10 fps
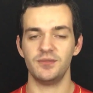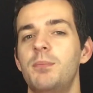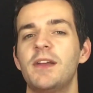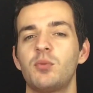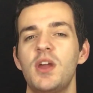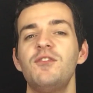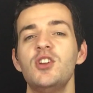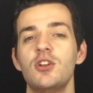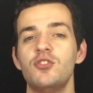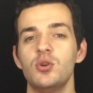So the best way
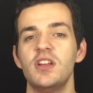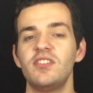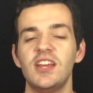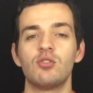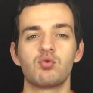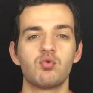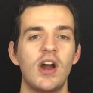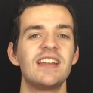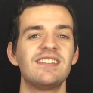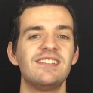for you to do this is
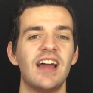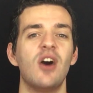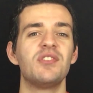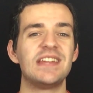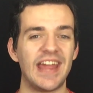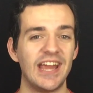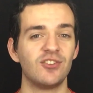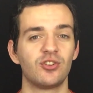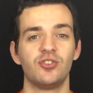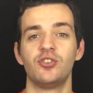write down the
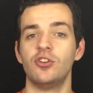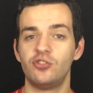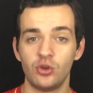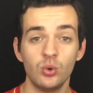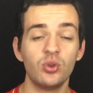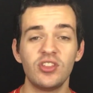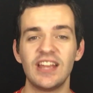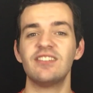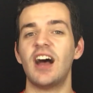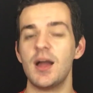answer to the two
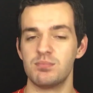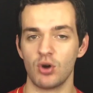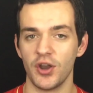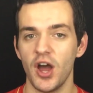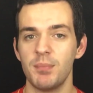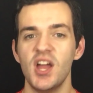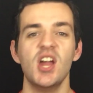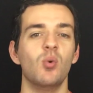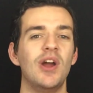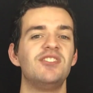things I brought up,
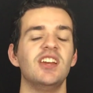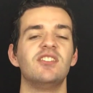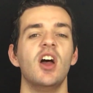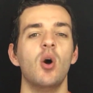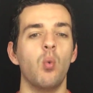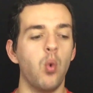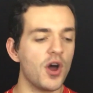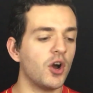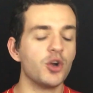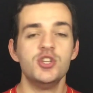which is
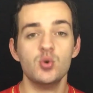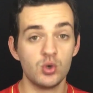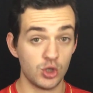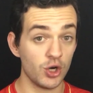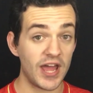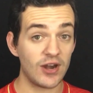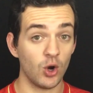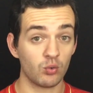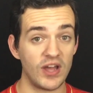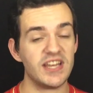what are you good at
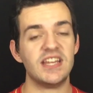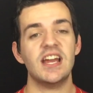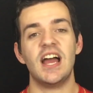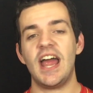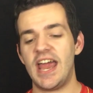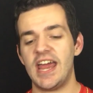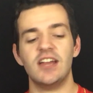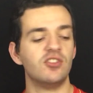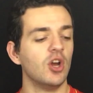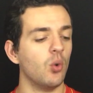already
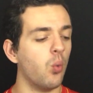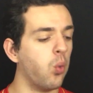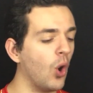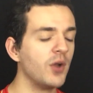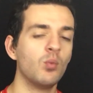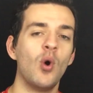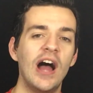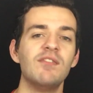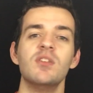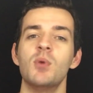and what will
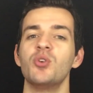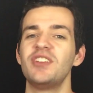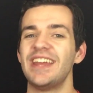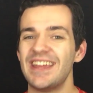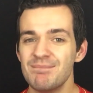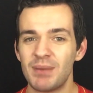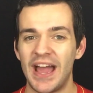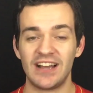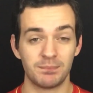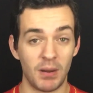have the most
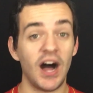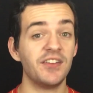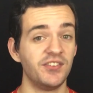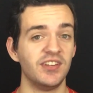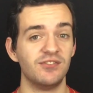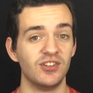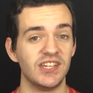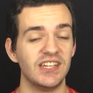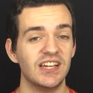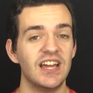impact
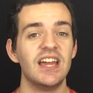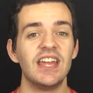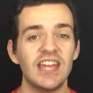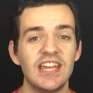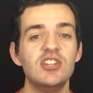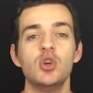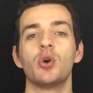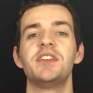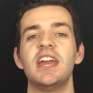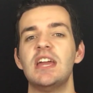positively in
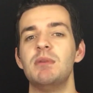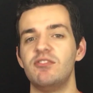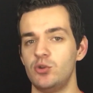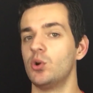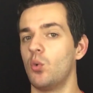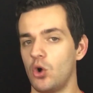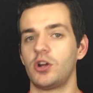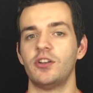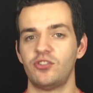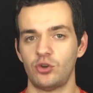your game if you were to
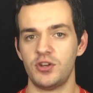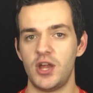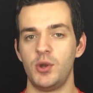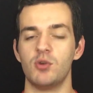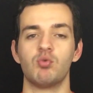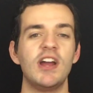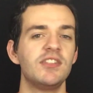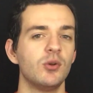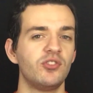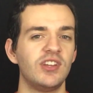work on a certain area.
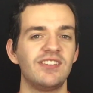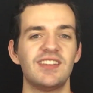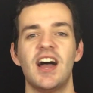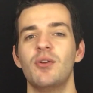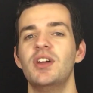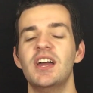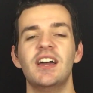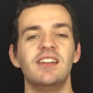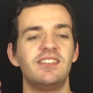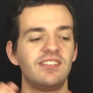Write those things down,
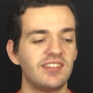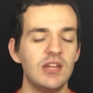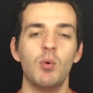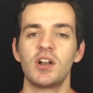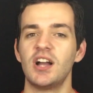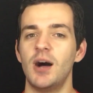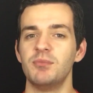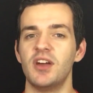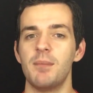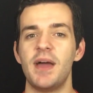see what
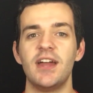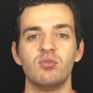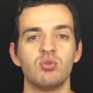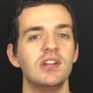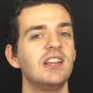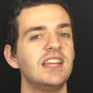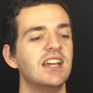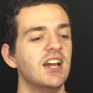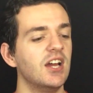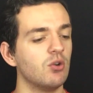comes up, and
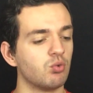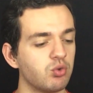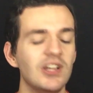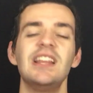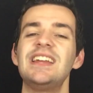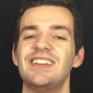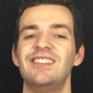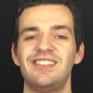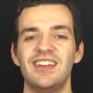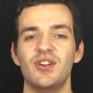really, really
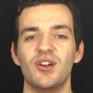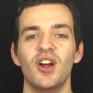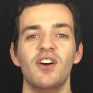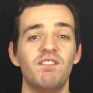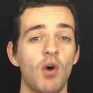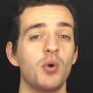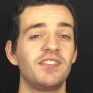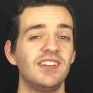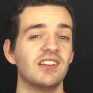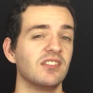consider
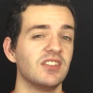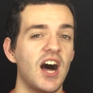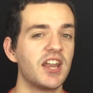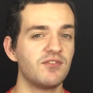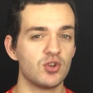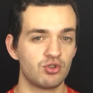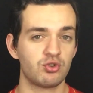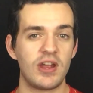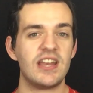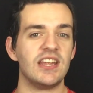focusing a lot of your
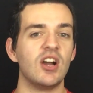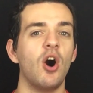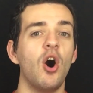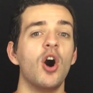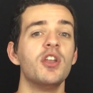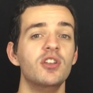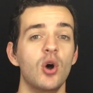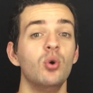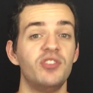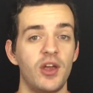training on
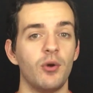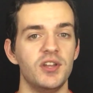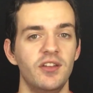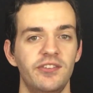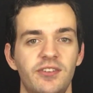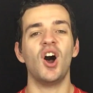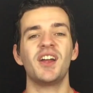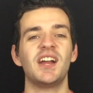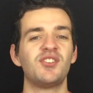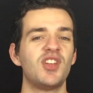those areas. All
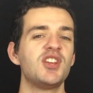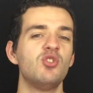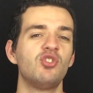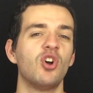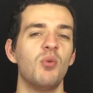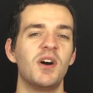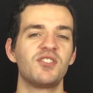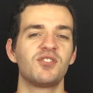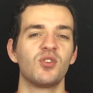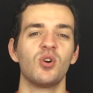right, guys, thank you so
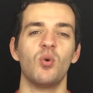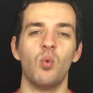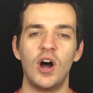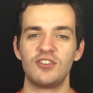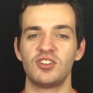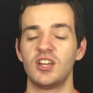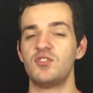much for watching.